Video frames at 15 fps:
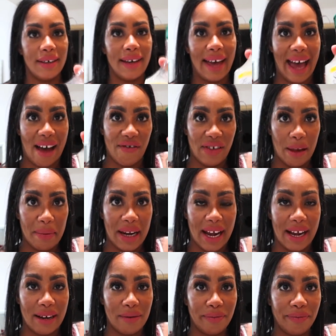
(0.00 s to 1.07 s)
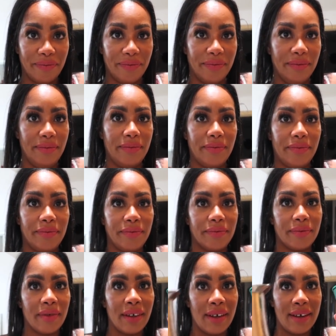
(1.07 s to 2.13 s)
half lemonade,
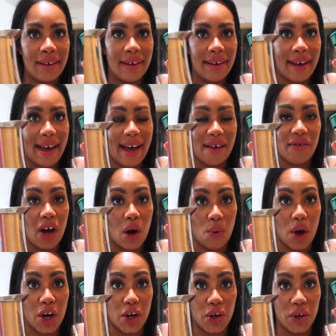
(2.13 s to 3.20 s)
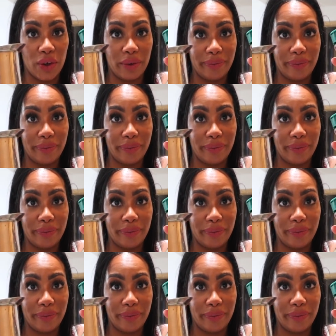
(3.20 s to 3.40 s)
half hot water.